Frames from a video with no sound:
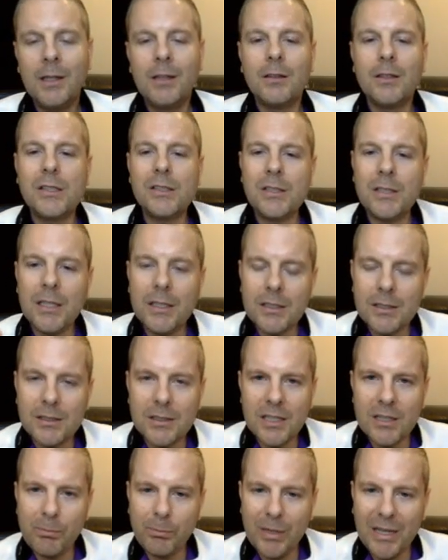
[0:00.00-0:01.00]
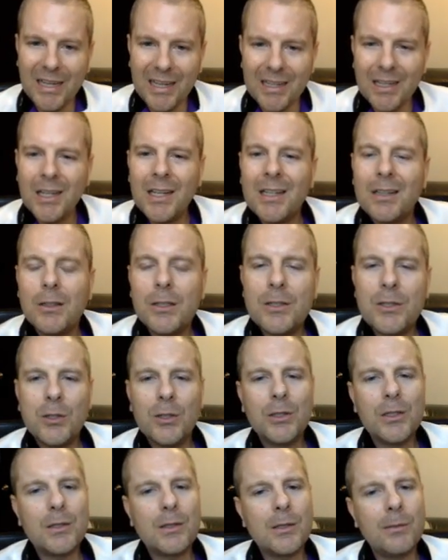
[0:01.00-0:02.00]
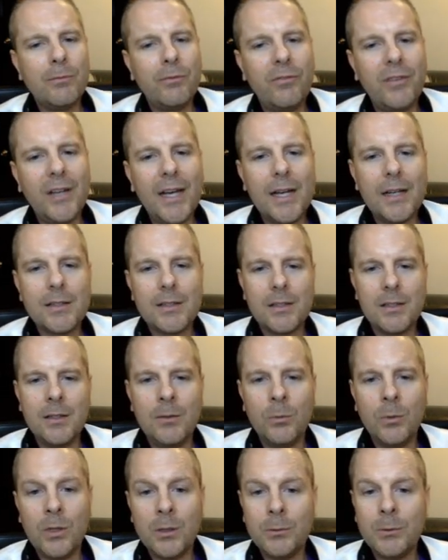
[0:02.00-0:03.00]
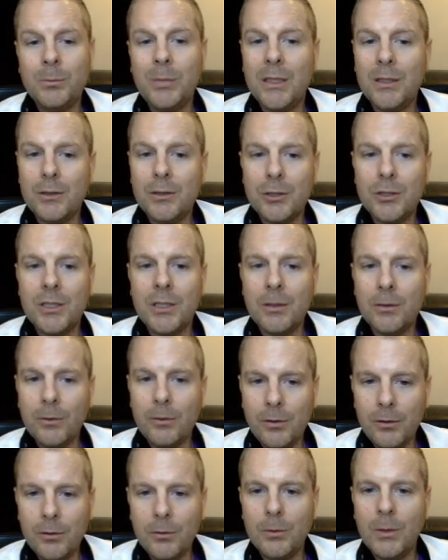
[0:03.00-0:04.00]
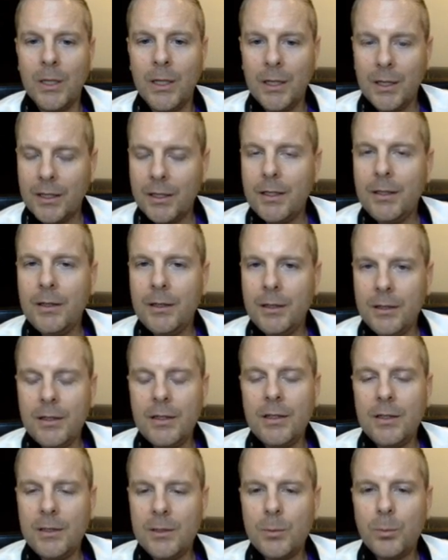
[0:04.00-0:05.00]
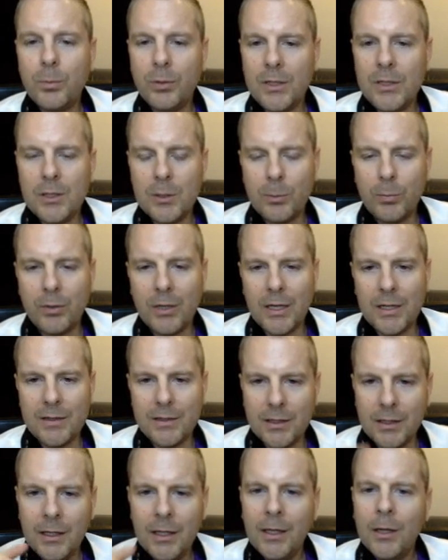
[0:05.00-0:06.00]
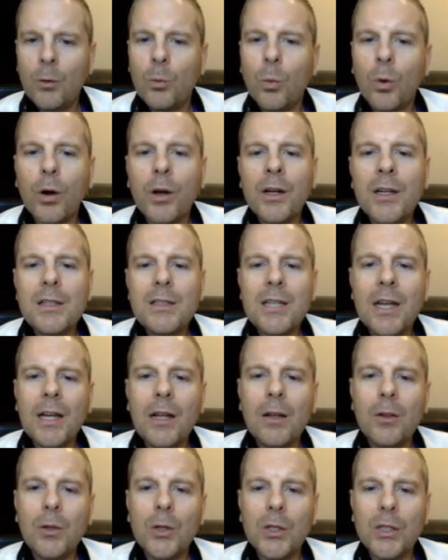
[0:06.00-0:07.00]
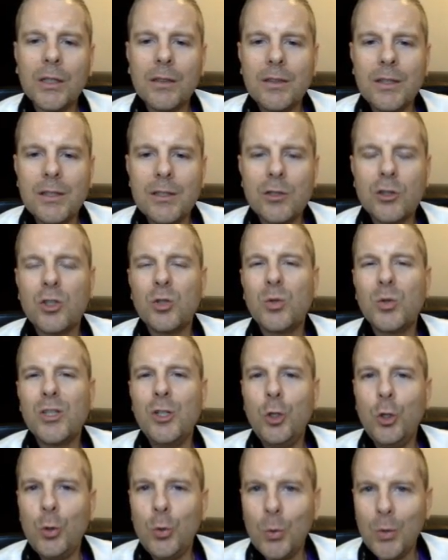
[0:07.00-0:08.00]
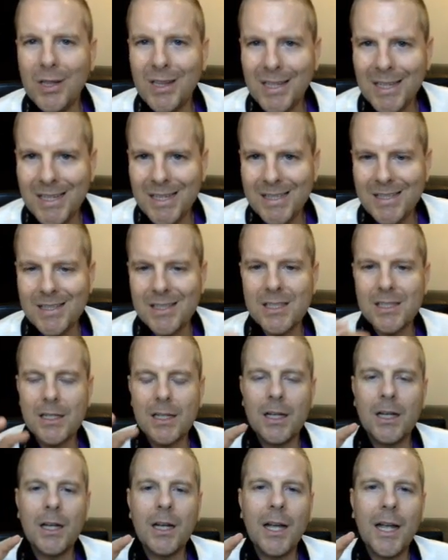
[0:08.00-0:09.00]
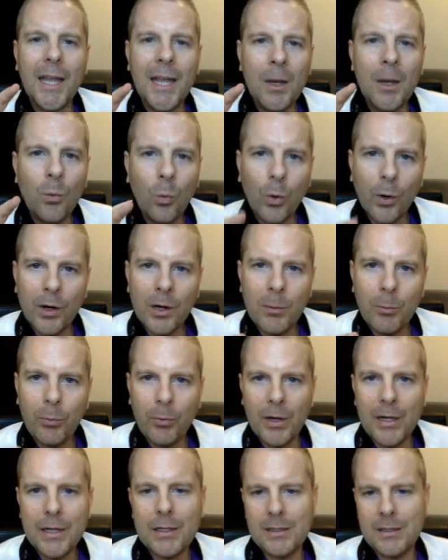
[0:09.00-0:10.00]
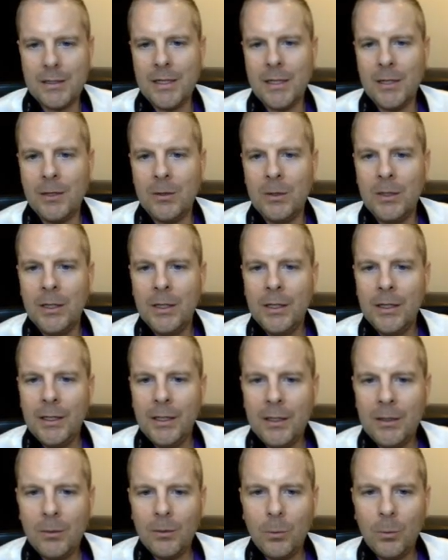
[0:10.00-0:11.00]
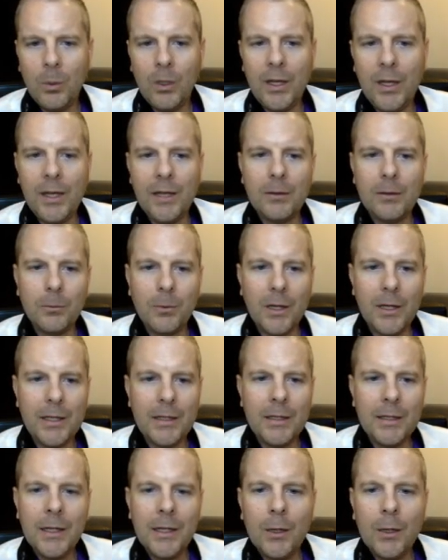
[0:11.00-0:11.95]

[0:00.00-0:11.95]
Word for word: Let's take a step back. Let's look at some facts. And what I'm about to share with you is pretty surprising. We're going to take a look at this through a new lens, and we're going to break it down in a way, right?